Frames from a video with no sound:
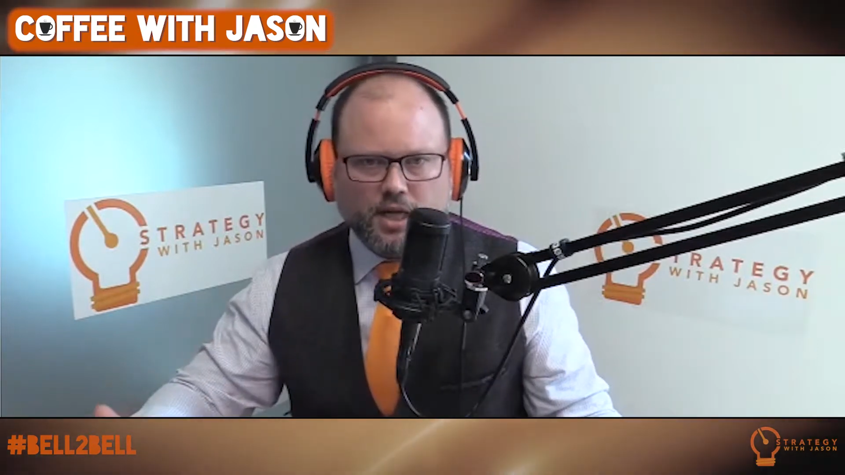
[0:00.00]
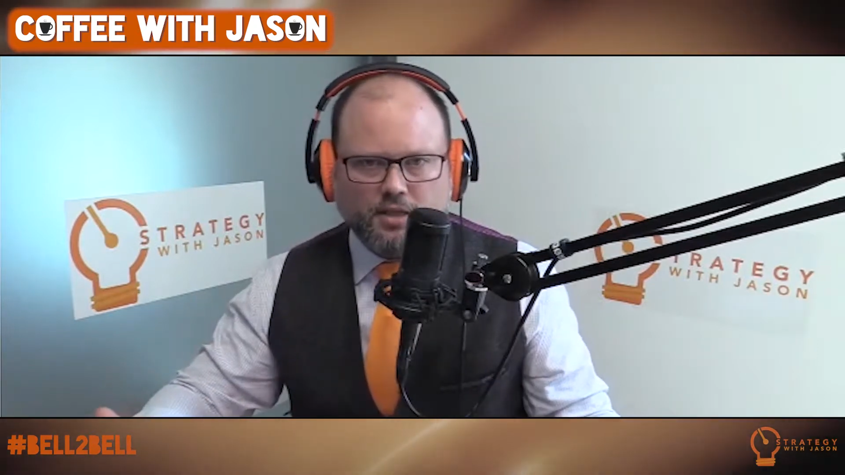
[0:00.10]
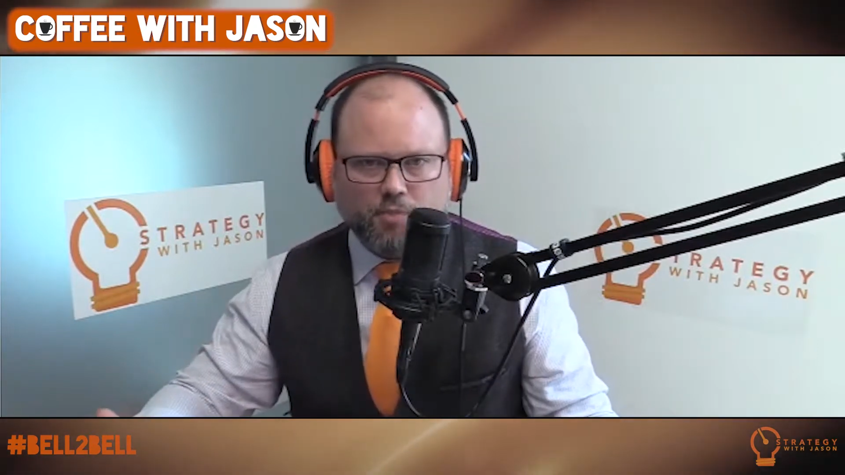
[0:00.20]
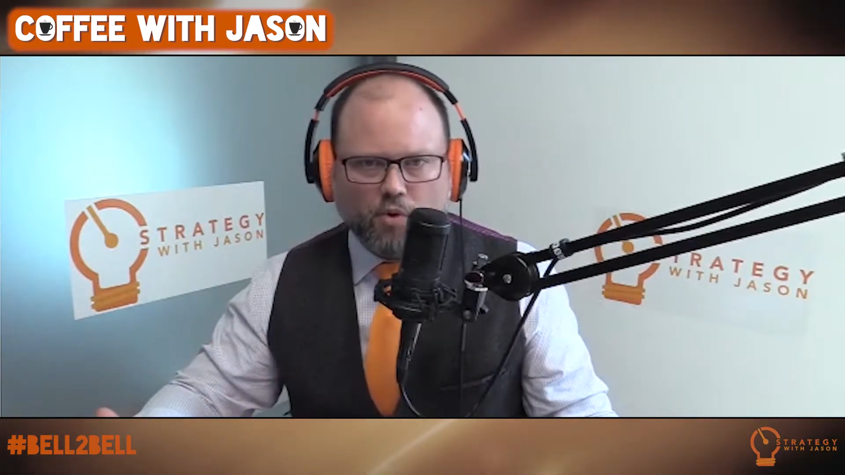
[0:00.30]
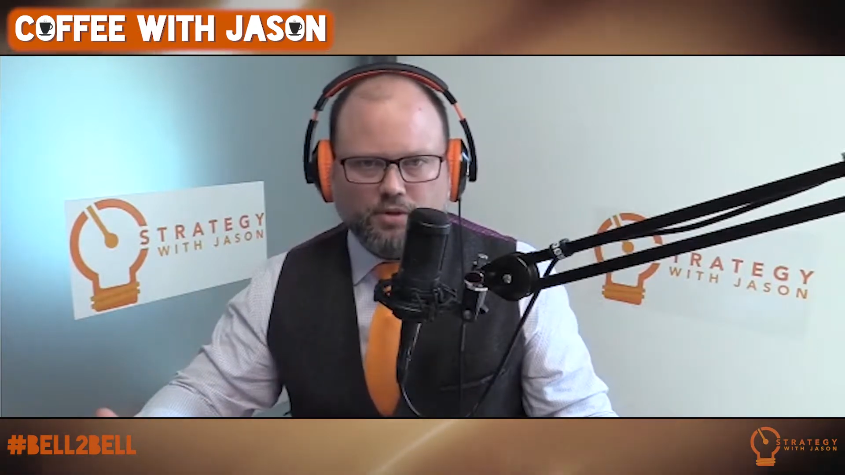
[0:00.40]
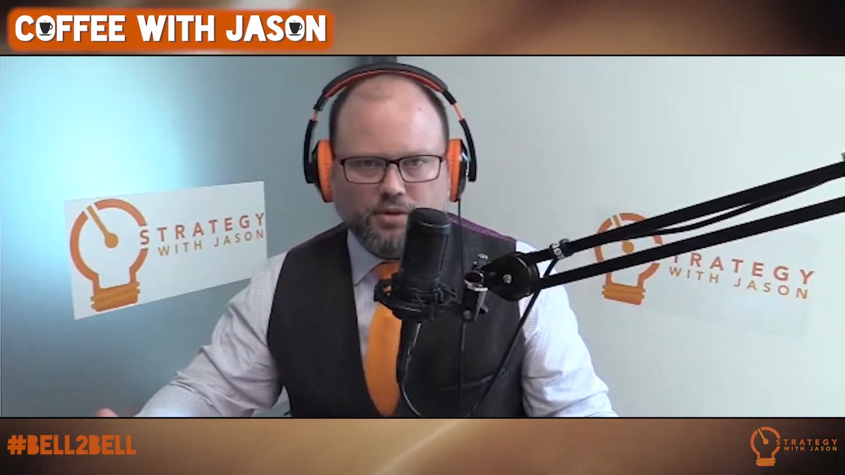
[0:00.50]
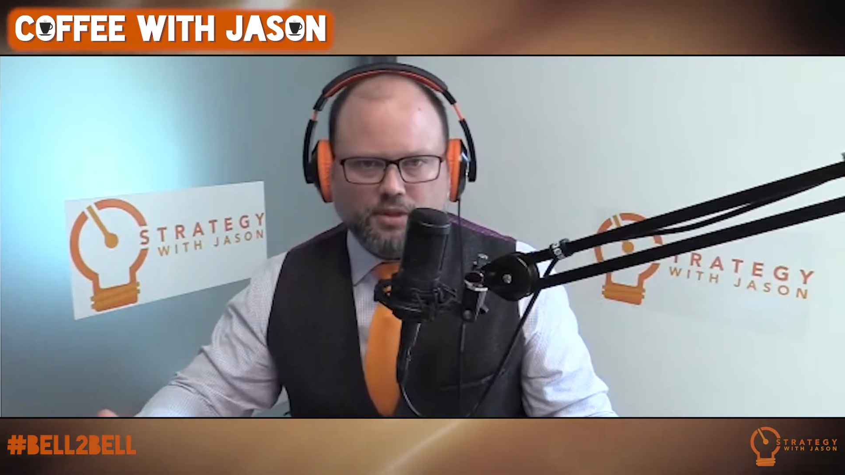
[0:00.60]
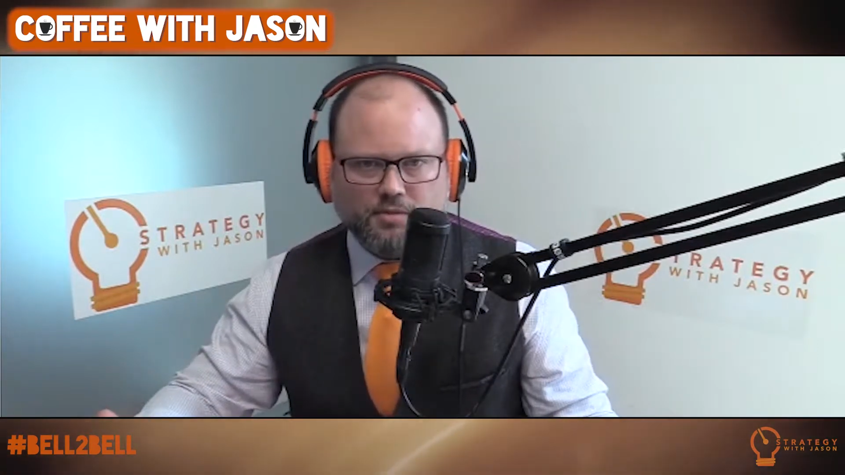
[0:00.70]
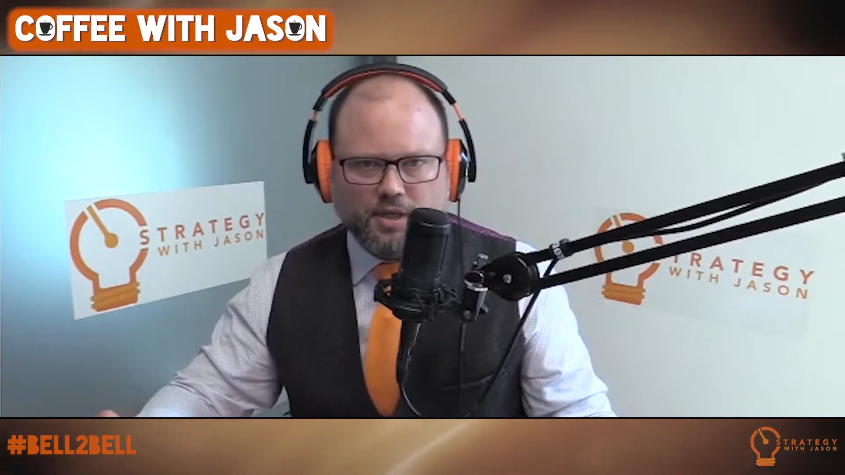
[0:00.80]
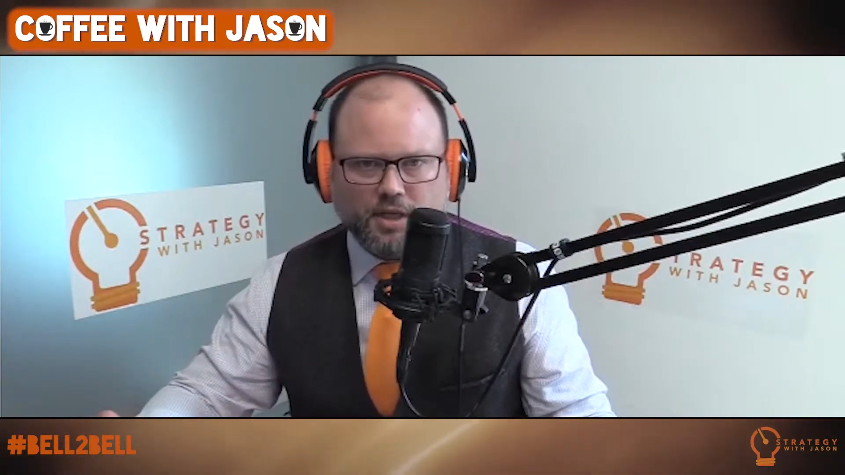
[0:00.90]
at sports
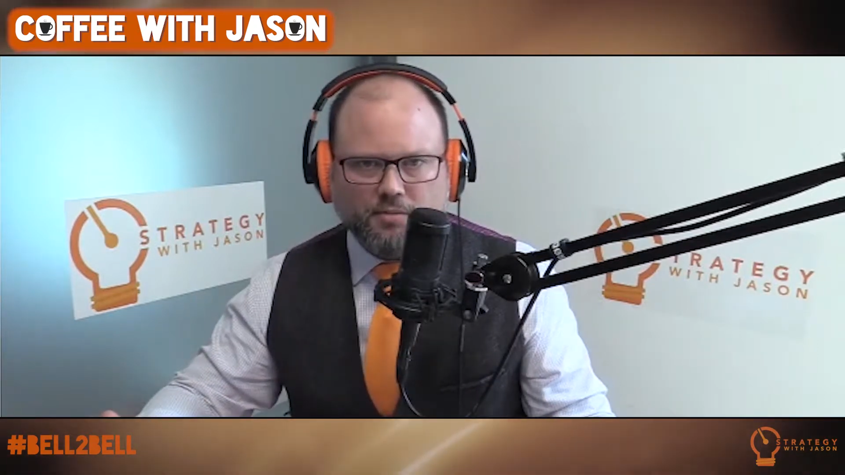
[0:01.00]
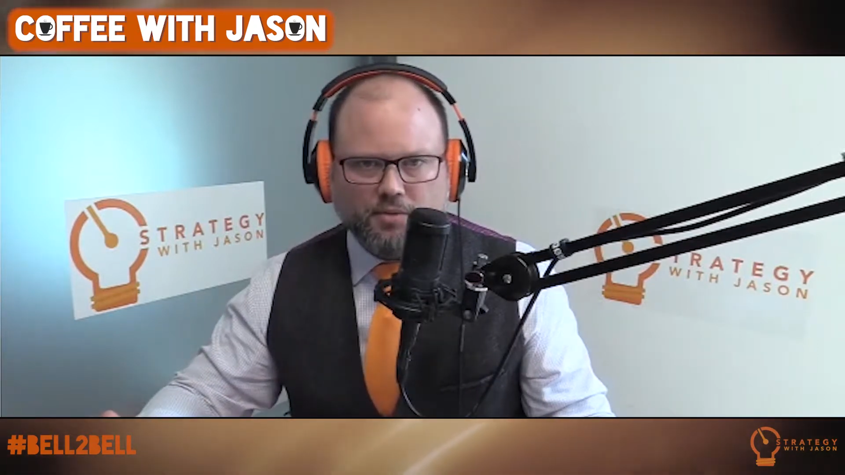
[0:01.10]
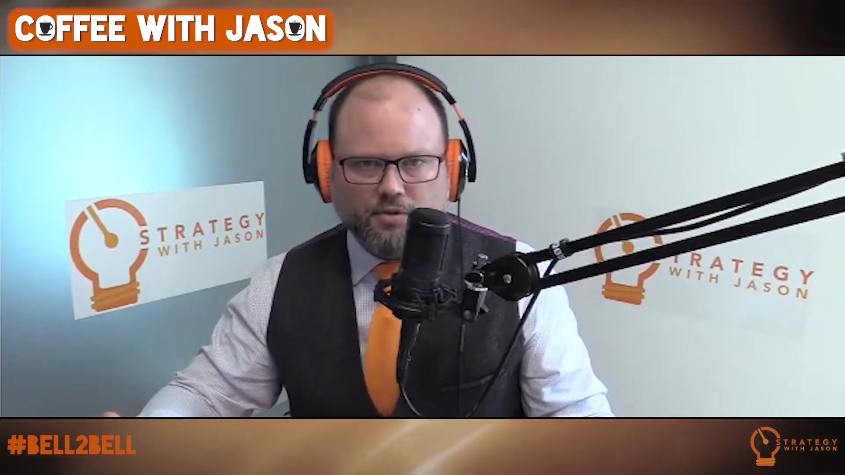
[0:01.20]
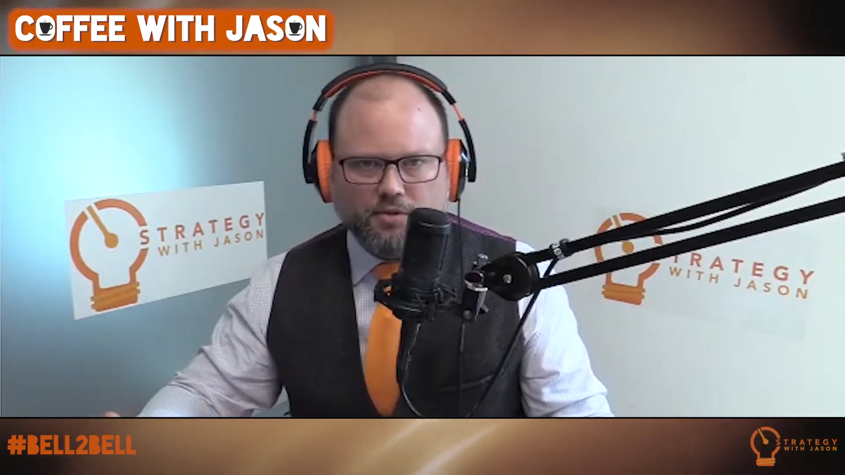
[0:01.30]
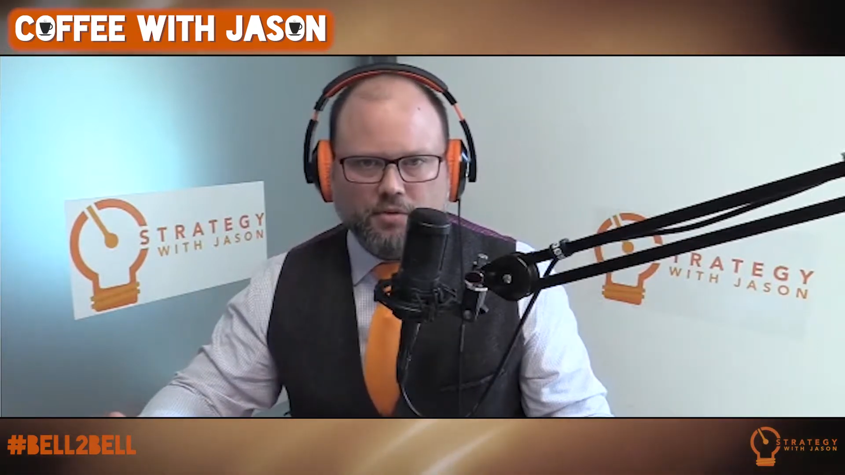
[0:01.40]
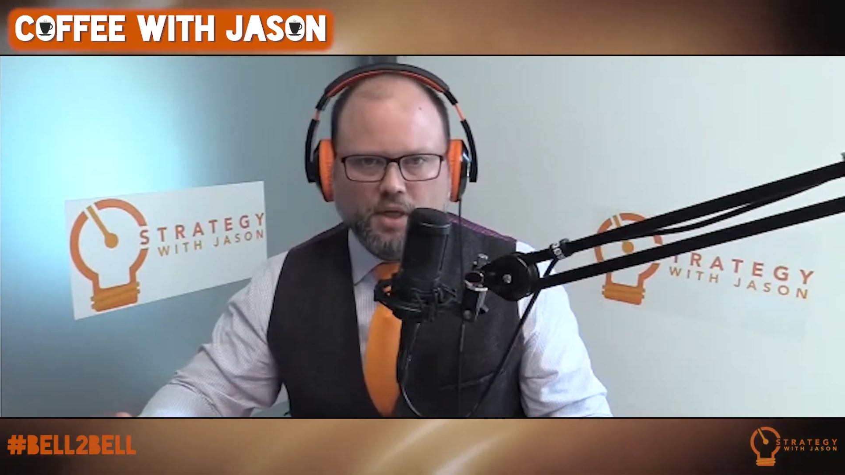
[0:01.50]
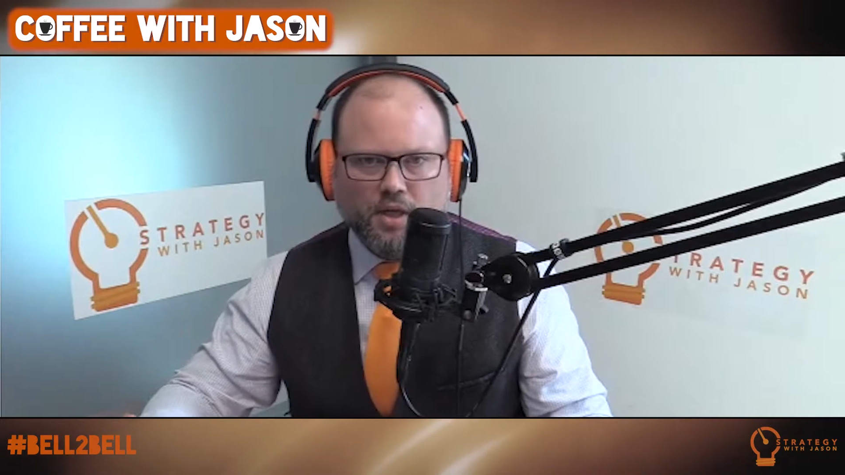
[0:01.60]
is be able to you